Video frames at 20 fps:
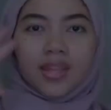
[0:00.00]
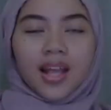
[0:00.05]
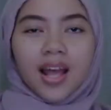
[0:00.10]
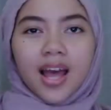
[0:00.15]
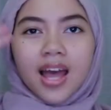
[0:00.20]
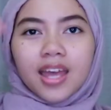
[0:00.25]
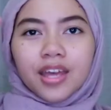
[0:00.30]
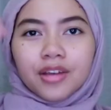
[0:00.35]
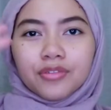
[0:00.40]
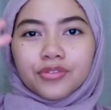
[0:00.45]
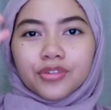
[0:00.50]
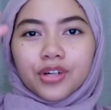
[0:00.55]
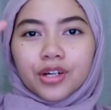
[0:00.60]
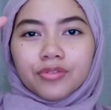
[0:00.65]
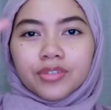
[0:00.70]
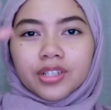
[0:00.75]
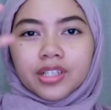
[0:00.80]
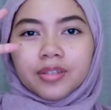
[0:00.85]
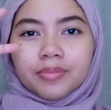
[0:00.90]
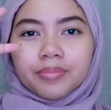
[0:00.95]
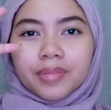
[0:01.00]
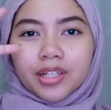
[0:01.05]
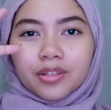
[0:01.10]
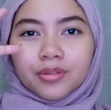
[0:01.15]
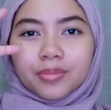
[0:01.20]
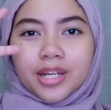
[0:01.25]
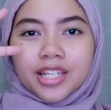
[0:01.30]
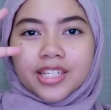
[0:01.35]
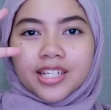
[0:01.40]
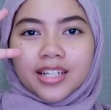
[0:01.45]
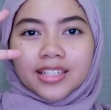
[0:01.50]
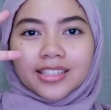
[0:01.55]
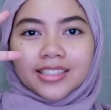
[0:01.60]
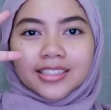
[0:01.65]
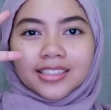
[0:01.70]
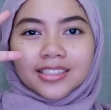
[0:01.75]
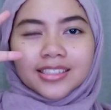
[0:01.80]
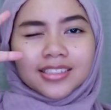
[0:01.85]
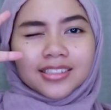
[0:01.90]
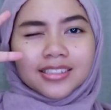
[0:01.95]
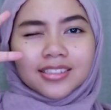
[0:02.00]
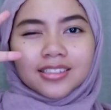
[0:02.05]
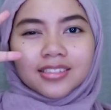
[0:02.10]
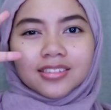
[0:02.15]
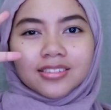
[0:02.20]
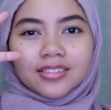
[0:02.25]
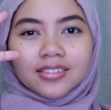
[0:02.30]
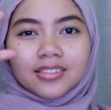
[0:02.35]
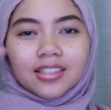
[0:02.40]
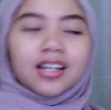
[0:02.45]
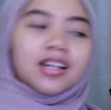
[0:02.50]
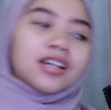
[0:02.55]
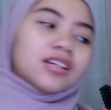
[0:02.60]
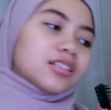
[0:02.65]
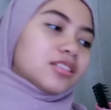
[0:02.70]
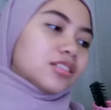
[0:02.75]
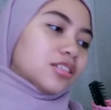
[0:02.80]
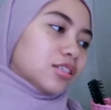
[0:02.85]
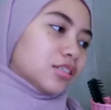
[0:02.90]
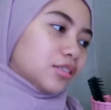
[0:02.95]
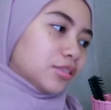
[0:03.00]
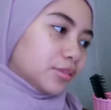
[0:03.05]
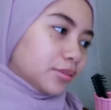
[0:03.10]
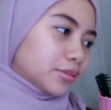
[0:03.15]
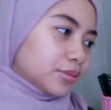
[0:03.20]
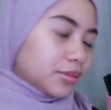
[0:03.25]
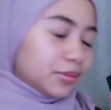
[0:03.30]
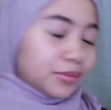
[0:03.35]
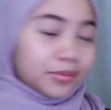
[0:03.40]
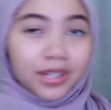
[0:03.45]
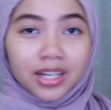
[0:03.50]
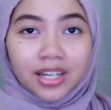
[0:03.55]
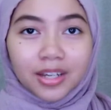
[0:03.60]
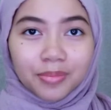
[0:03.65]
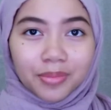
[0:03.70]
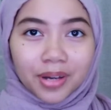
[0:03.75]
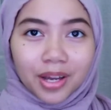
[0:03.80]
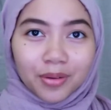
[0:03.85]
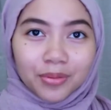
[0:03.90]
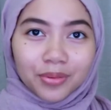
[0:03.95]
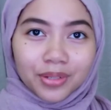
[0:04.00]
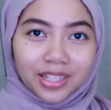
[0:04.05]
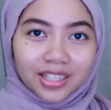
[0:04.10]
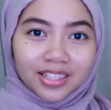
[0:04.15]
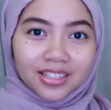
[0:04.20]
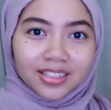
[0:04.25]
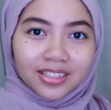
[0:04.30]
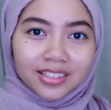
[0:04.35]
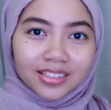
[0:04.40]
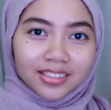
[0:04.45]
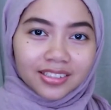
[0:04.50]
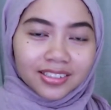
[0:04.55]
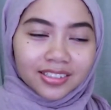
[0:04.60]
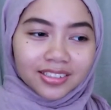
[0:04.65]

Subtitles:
Hi everyone, welcome back to my channel. So, why am I winking?